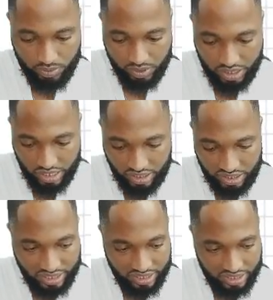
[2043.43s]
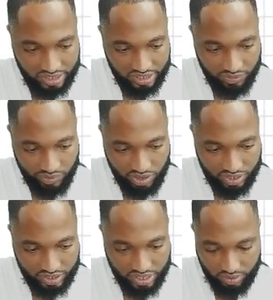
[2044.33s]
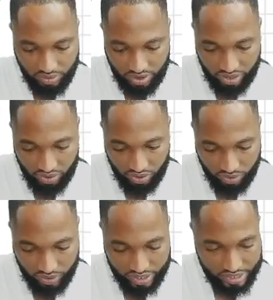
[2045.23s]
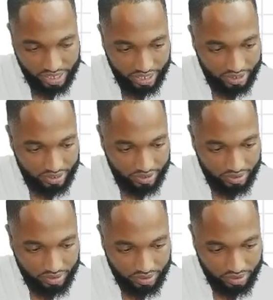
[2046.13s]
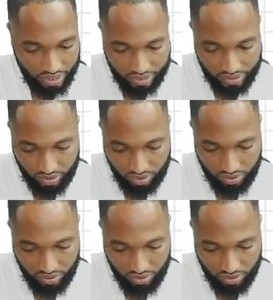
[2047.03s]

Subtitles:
just testing to see if you understand where you're going on these signs. That's all.